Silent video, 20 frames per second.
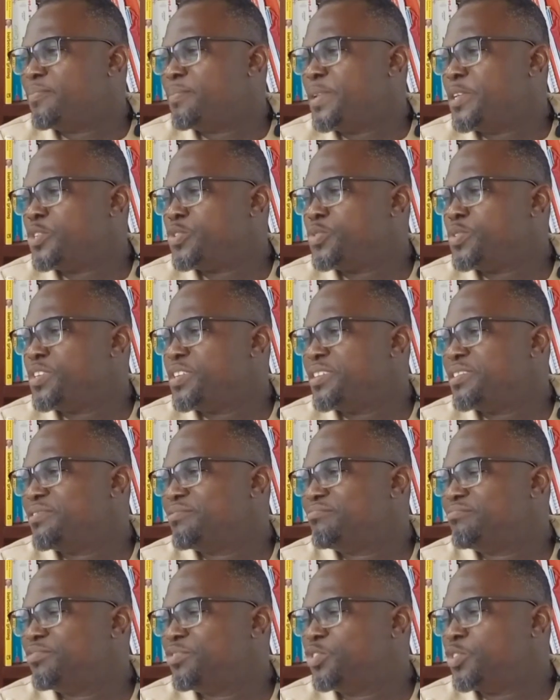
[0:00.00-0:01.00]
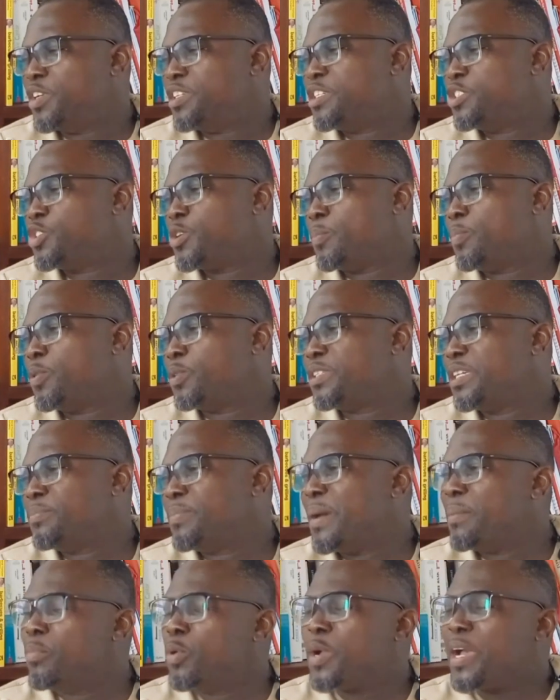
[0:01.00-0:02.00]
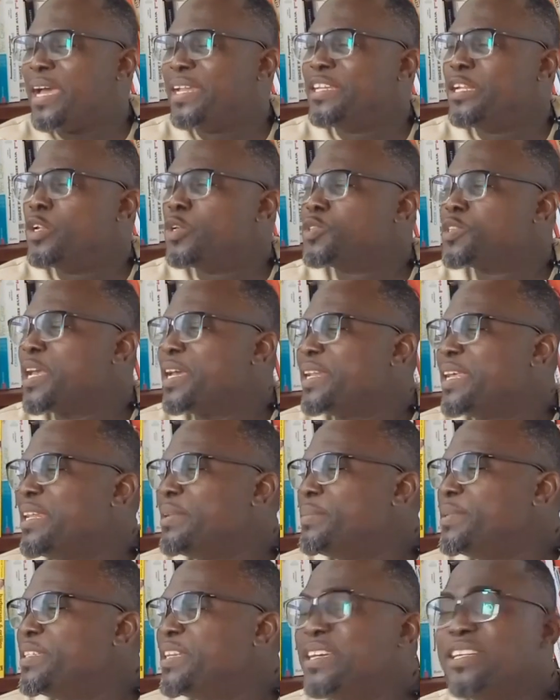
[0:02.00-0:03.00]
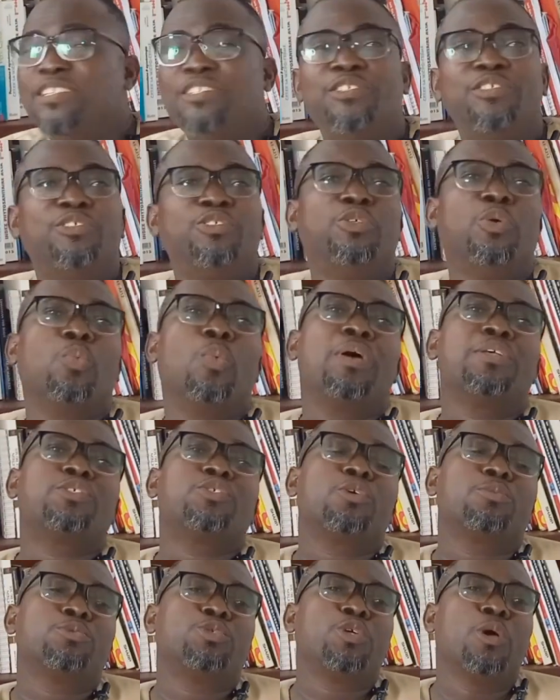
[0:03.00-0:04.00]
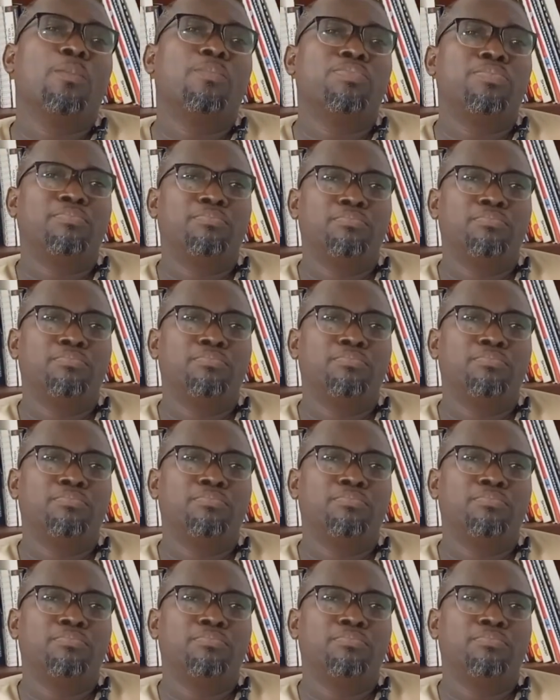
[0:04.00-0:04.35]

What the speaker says: Ministry, jointly supported by Bocadillos Ghana Limited, your one-stop shop